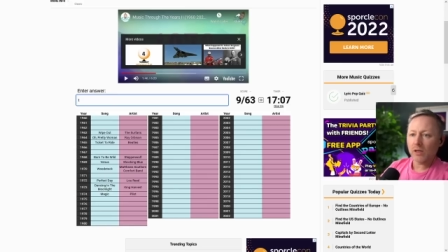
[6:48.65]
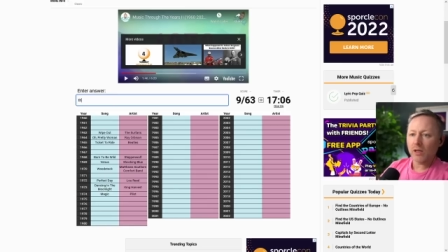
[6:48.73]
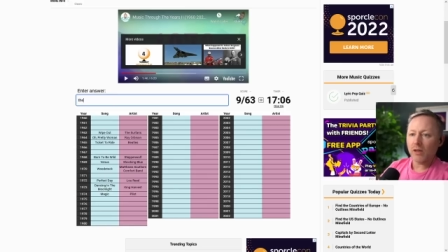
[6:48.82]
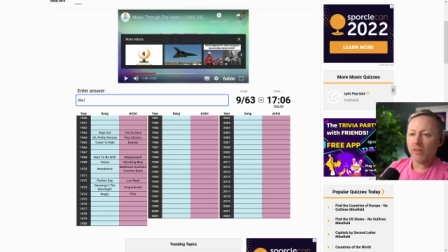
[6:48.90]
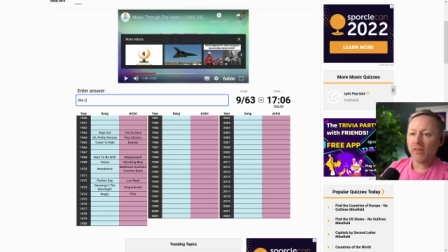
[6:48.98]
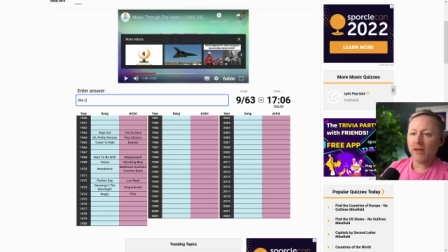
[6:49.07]

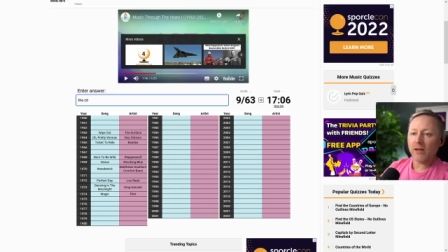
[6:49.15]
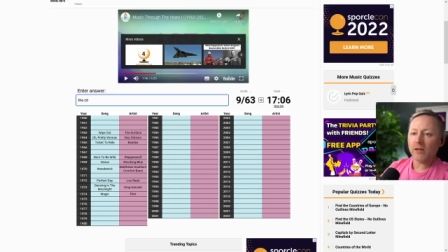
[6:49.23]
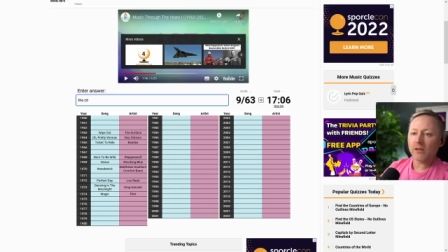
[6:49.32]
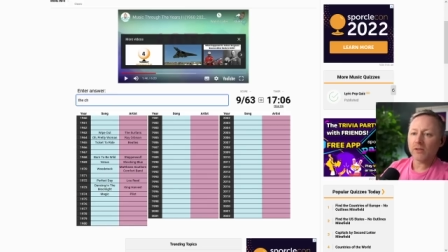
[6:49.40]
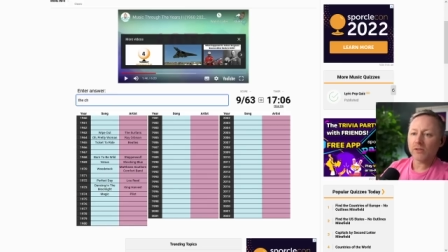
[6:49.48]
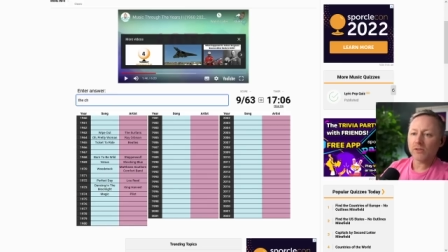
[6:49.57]
The
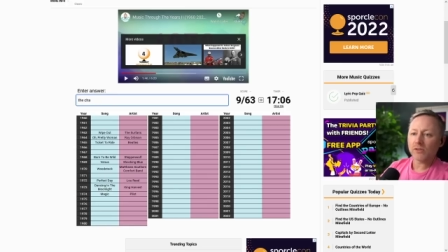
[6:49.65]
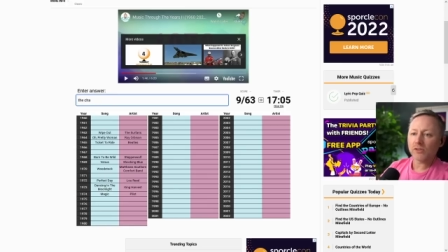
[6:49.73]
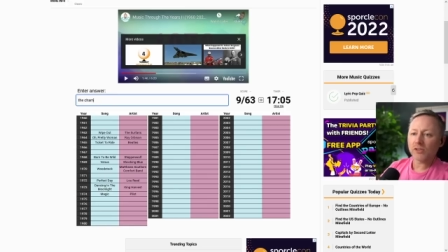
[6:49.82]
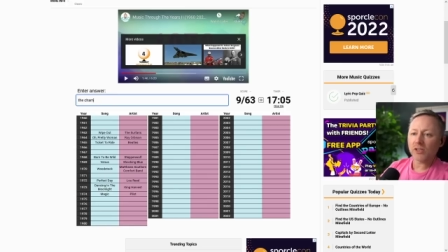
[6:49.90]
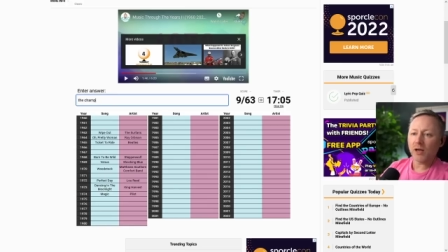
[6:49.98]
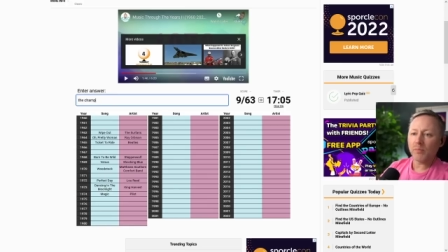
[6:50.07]

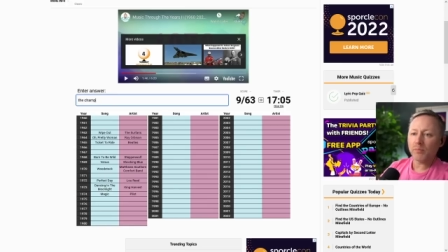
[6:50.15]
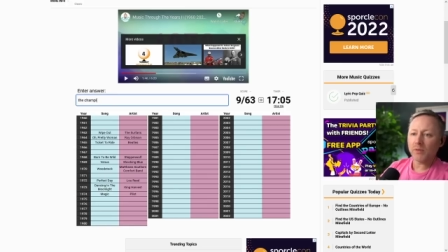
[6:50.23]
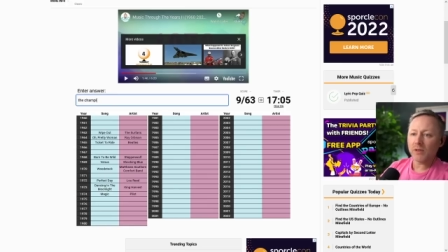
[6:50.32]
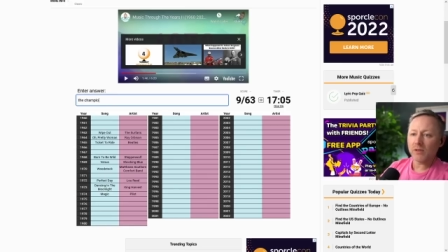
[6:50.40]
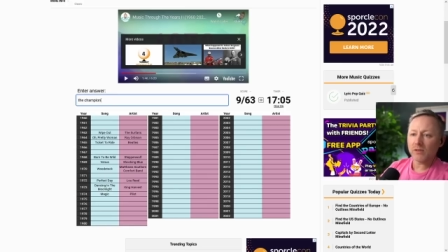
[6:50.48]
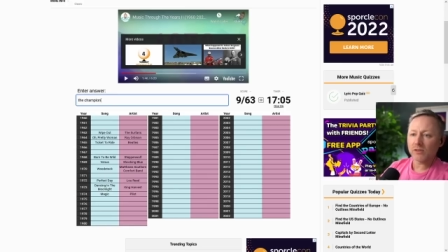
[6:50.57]

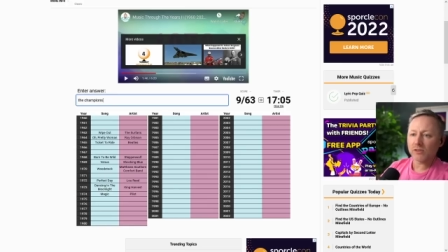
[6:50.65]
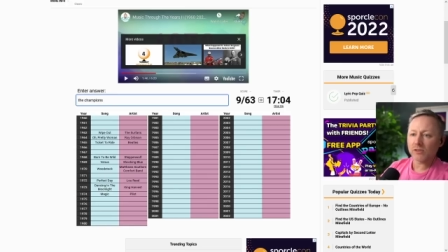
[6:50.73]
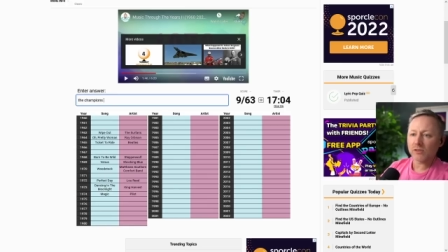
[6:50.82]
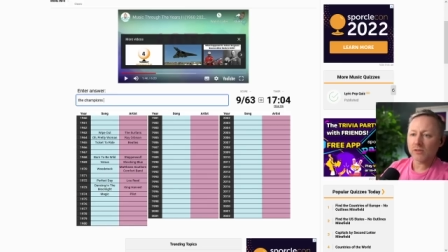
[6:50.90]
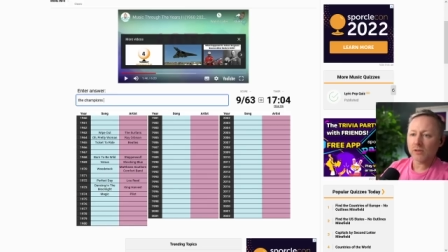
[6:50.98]
champions.